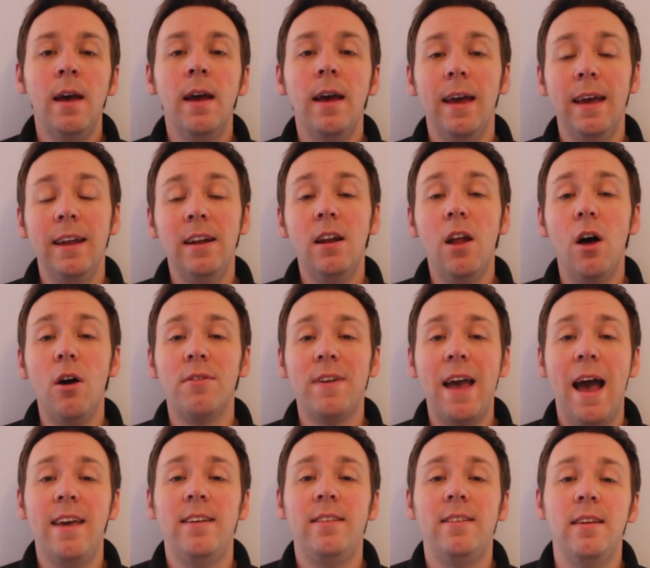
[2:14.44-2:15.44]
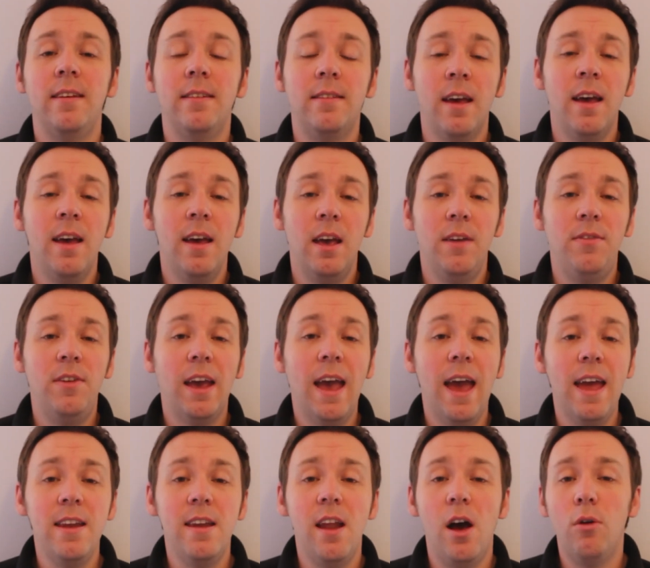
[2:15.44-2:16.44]
In a lot of cases, if you're
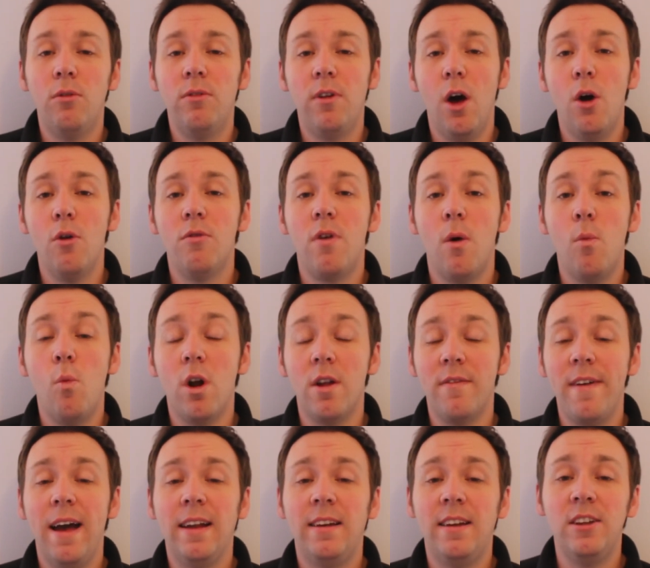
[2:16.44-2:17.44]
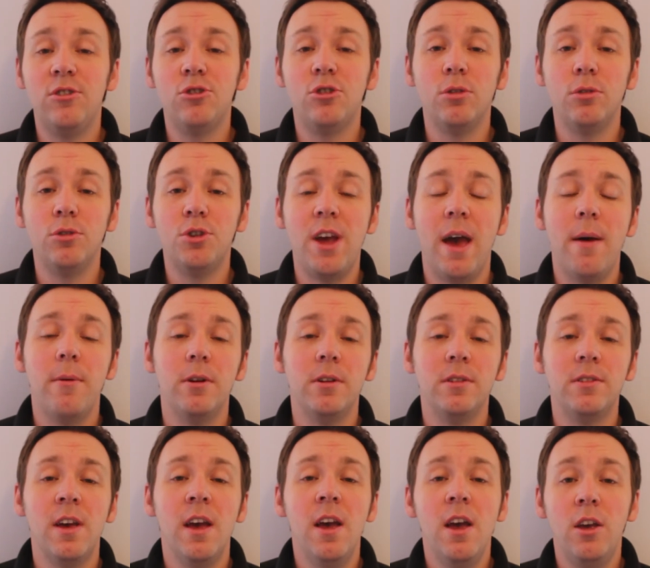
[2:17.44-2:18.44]
getting no flow from one of our digital
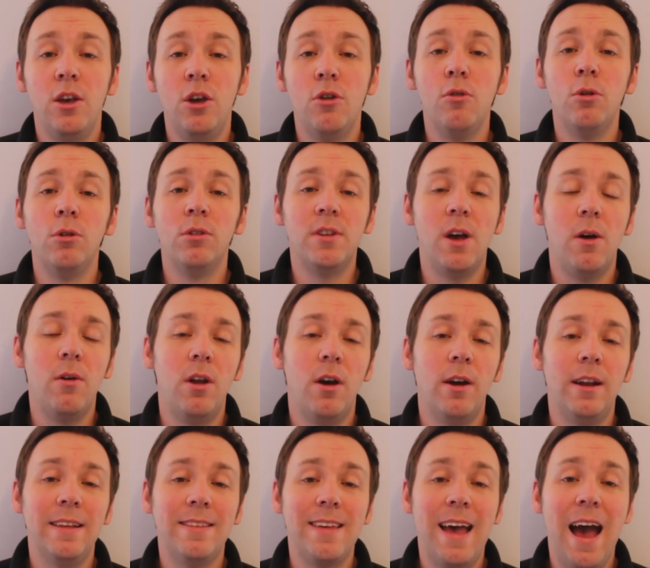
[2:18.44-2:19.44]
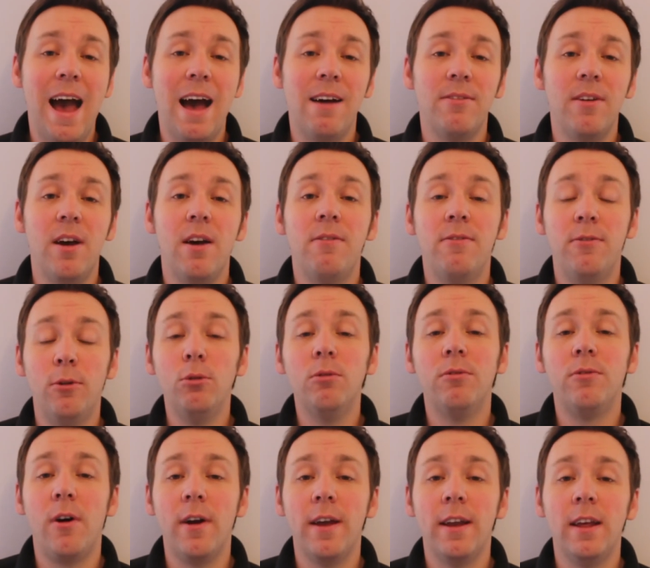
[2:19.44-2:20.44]
showers, you're also likely to have a
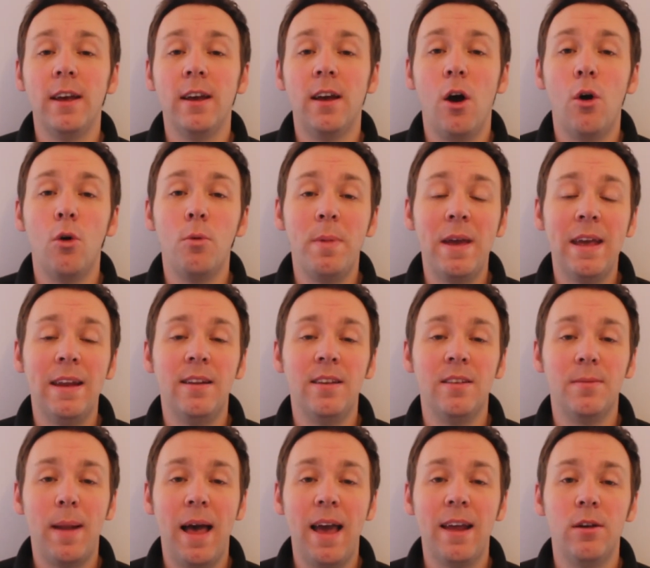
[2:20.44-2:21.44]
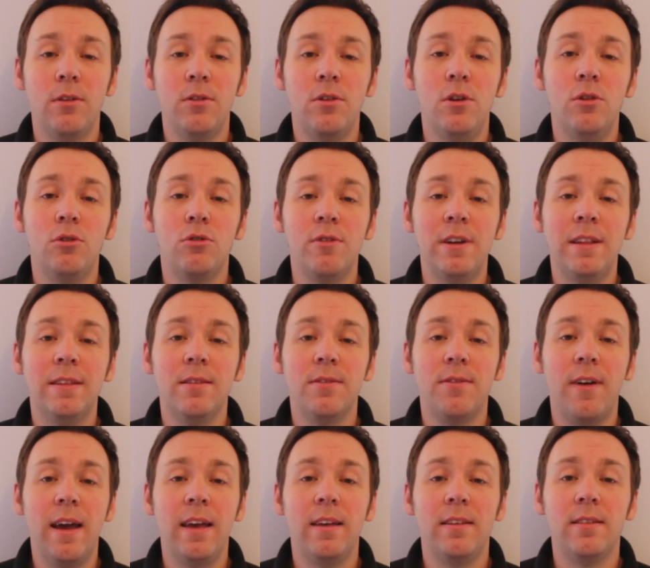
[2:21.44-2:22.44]
fault finding code being displayed on the user
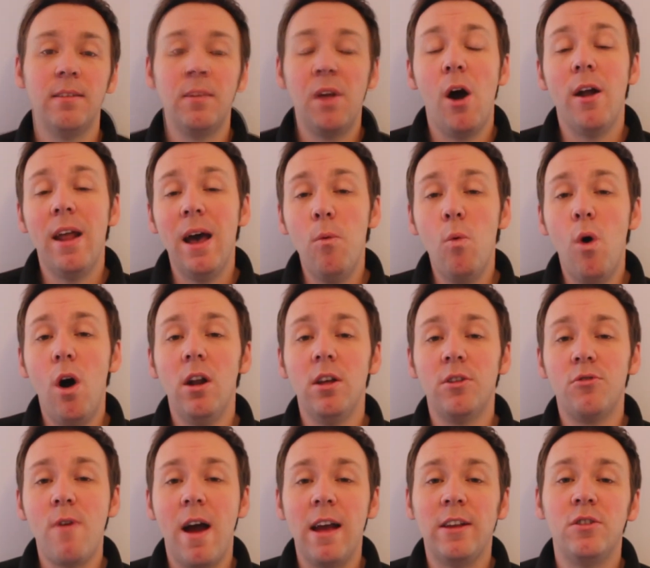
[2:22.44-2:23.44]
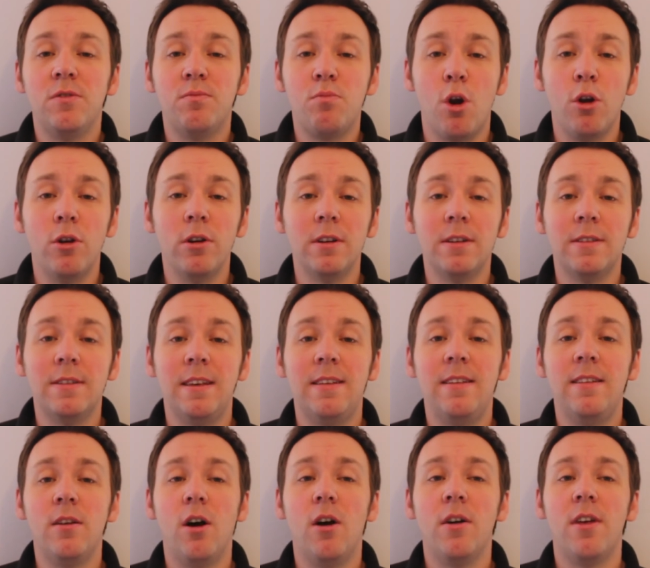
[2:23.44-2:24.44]
interface. On our wireless range of products,
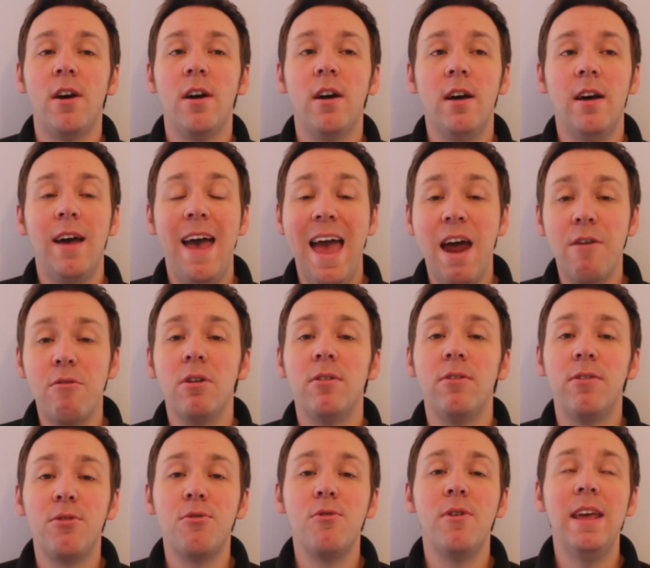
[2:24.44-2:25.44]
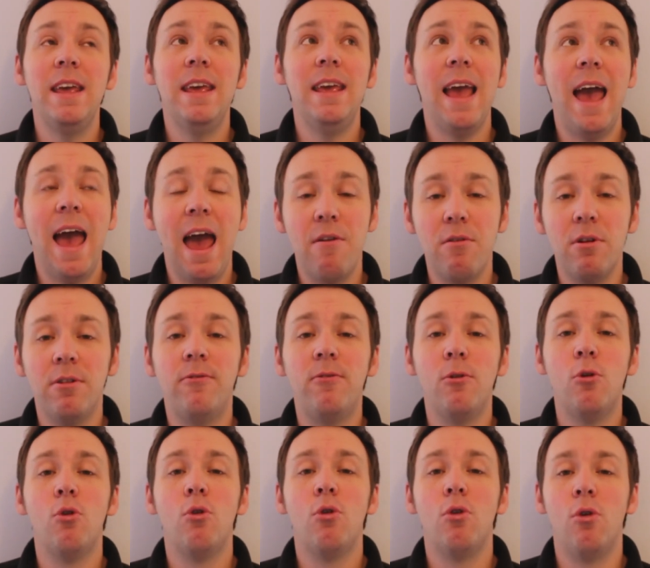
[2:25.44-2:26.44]
this is either an error 3, error
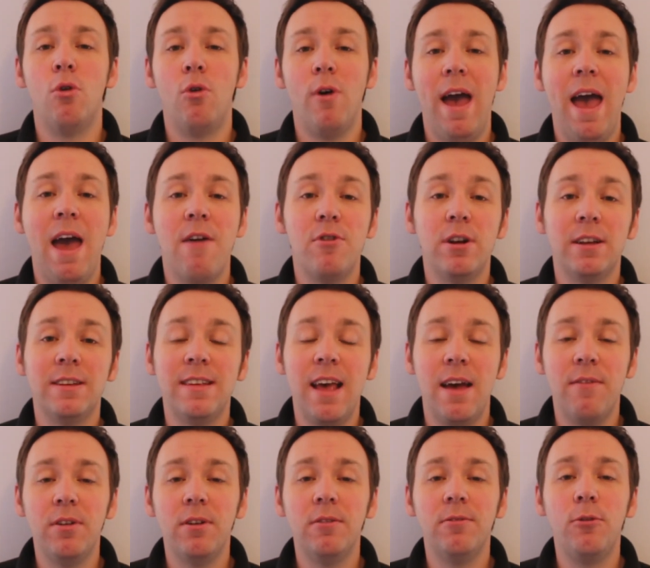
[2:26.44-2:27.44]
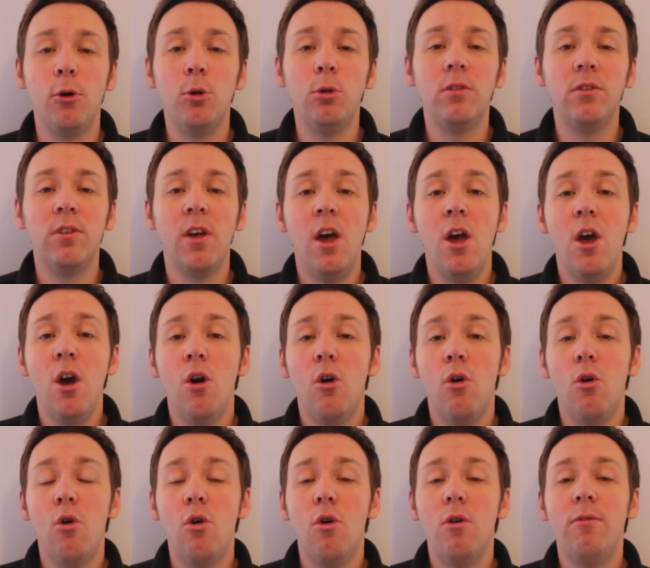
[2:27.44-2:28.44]
4 or error 7 fault,
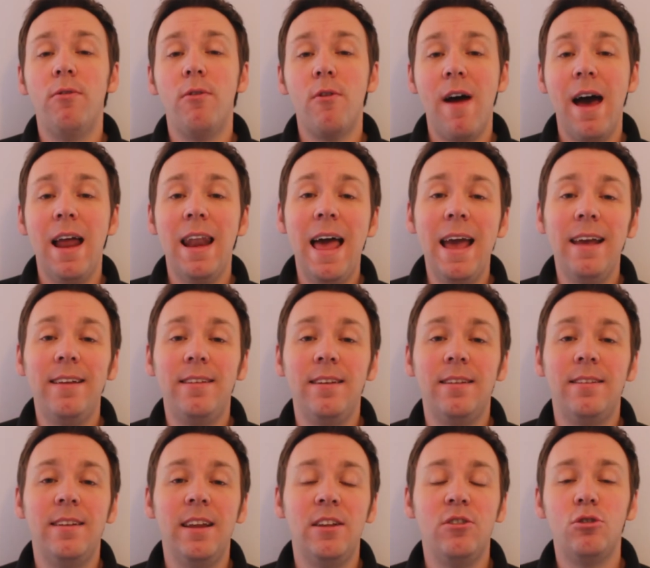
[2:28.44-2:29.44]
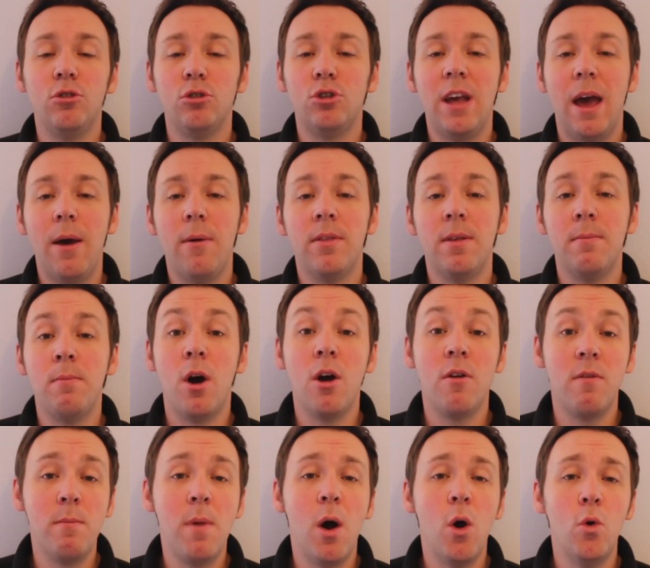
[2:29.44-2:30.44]
or for our latest digital shower, the
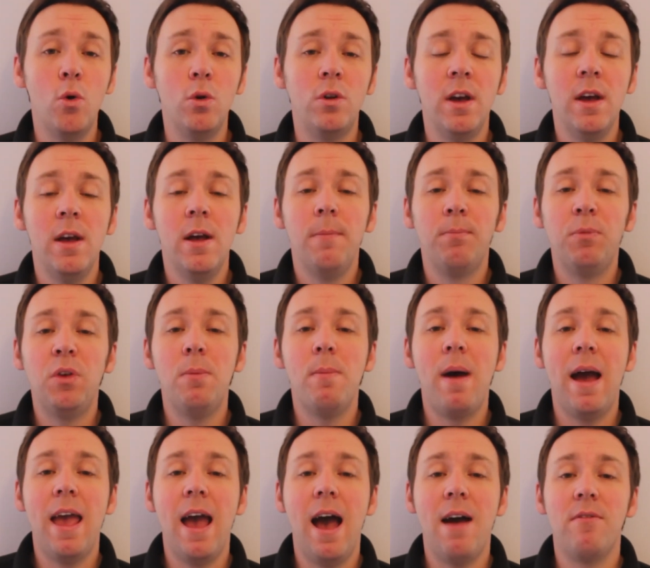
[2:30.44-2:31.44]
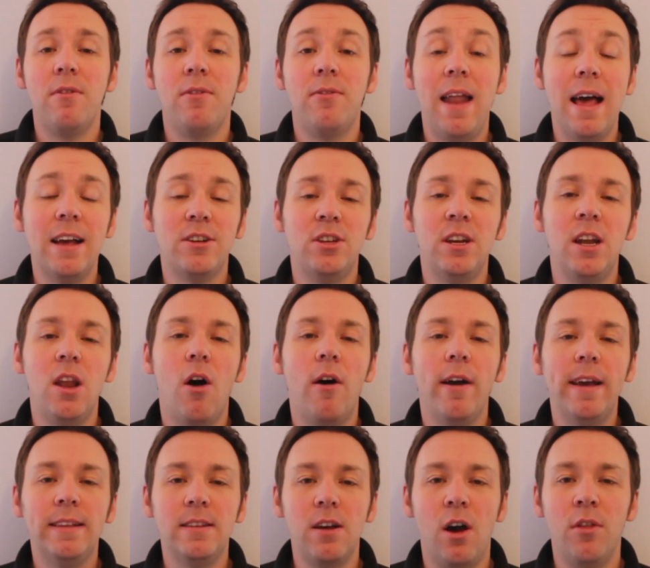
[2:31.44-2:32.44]
Mira Mode, you may have a flashing
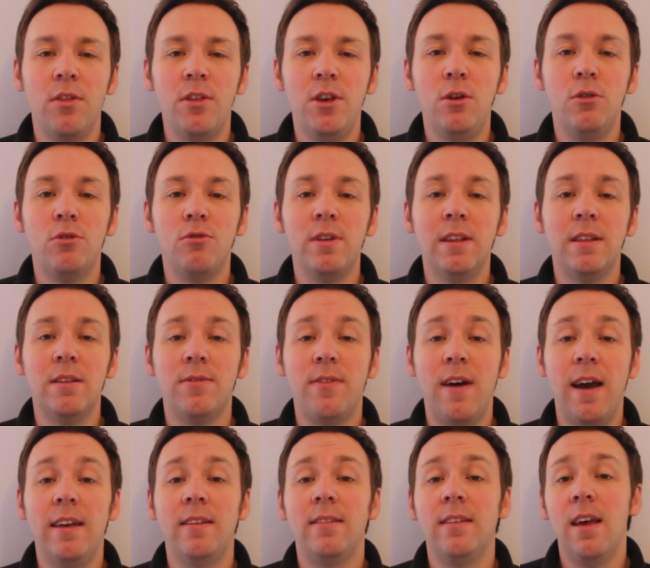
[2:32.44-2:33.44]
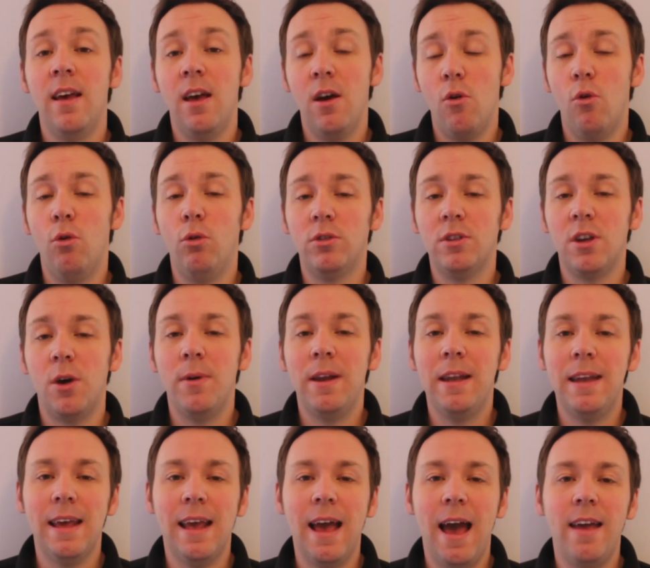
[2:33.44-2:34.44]
light on the user interface, also
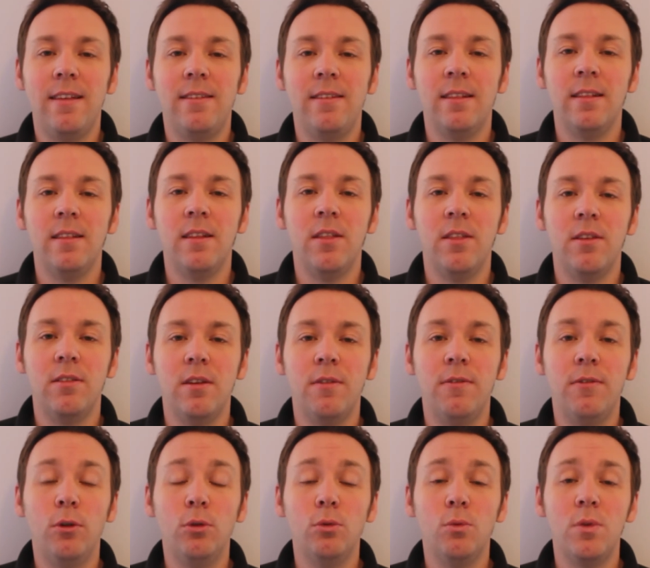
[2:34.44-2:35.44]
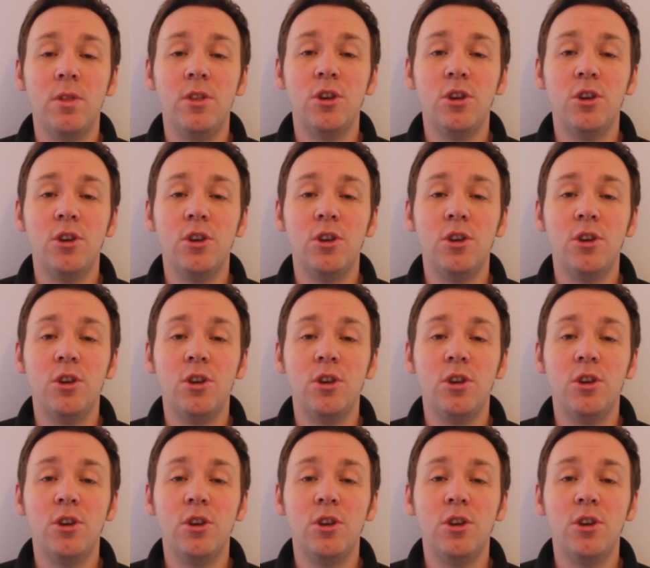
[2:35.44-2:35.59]
indicating that there's a fault with the